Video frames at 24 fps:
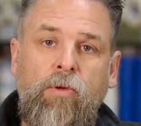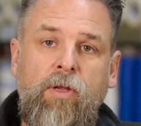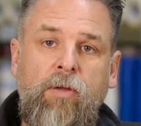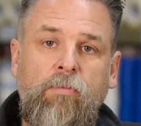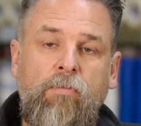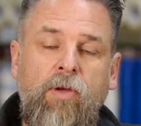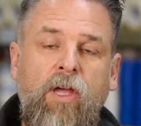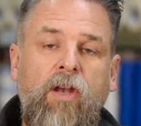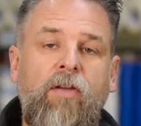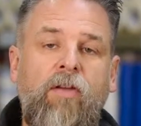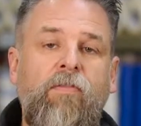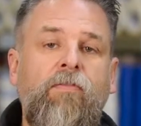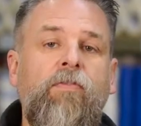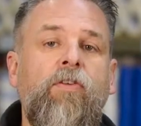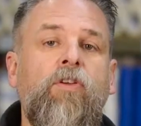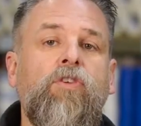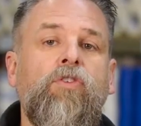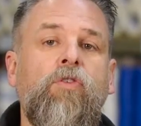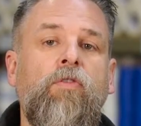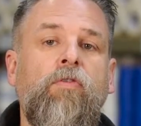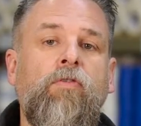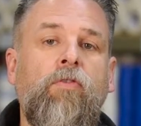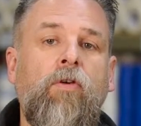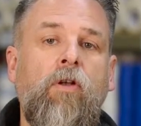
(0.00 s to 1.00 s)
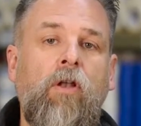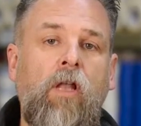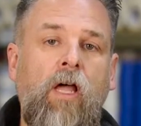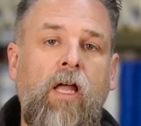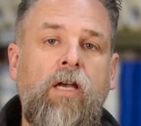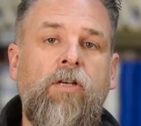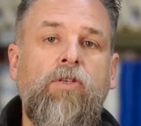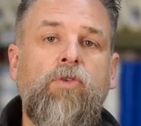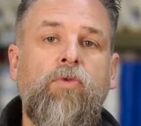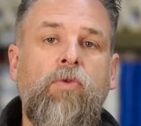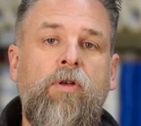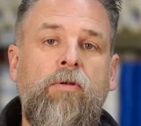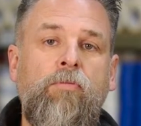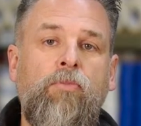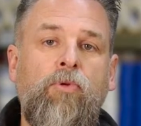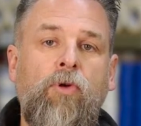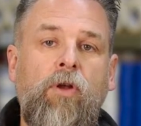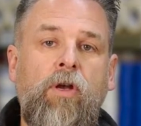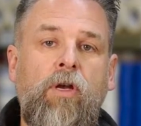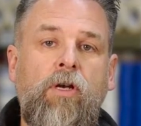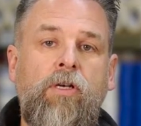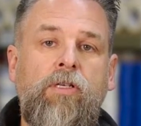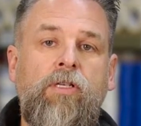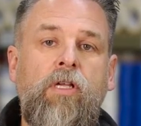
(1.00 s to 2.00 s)
be beneficial for a lot of screen
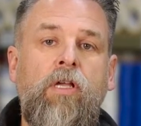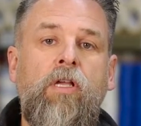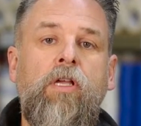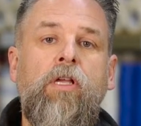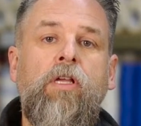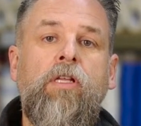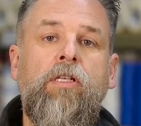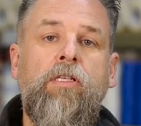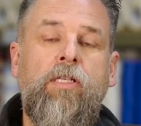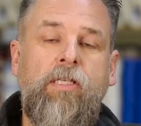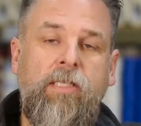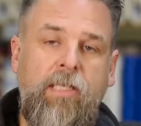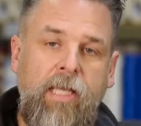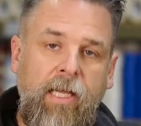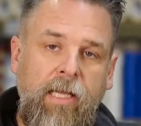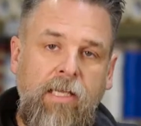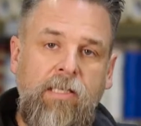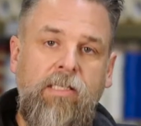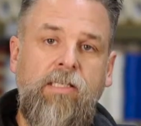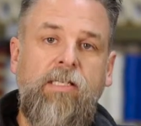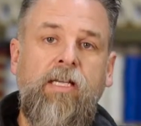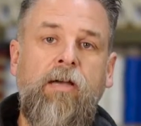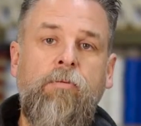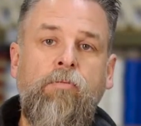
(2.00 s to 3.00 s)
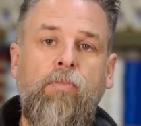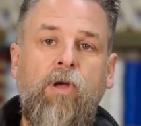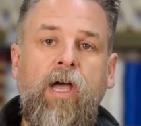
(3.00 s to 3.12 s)
printers to take a step